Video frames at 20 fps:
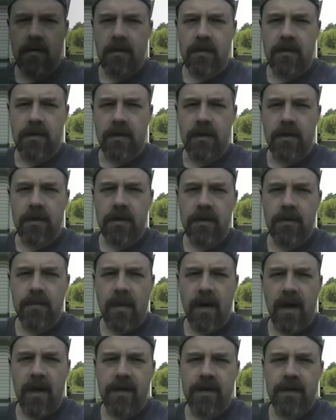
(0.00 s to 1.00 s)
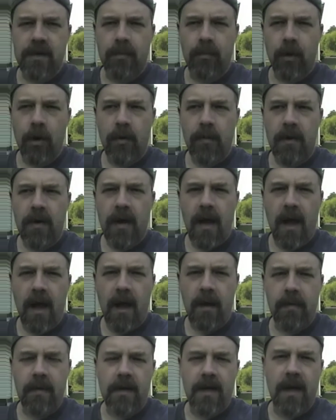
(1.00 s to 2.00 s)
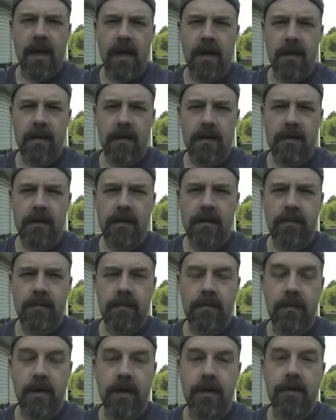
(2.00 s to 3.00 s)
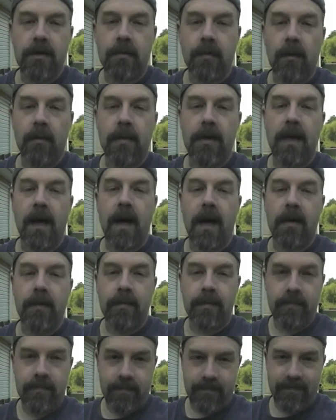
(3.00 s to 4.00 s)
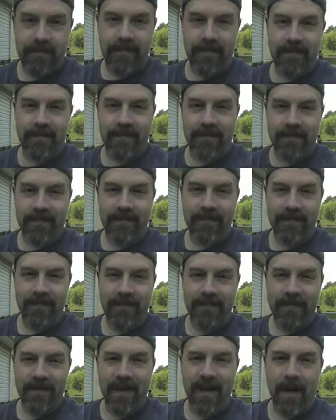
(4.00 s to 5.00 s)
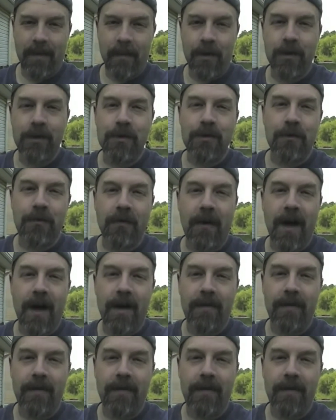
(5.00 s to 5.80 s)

So this is my suburban habitat, my suburbitat, and I'm going to survive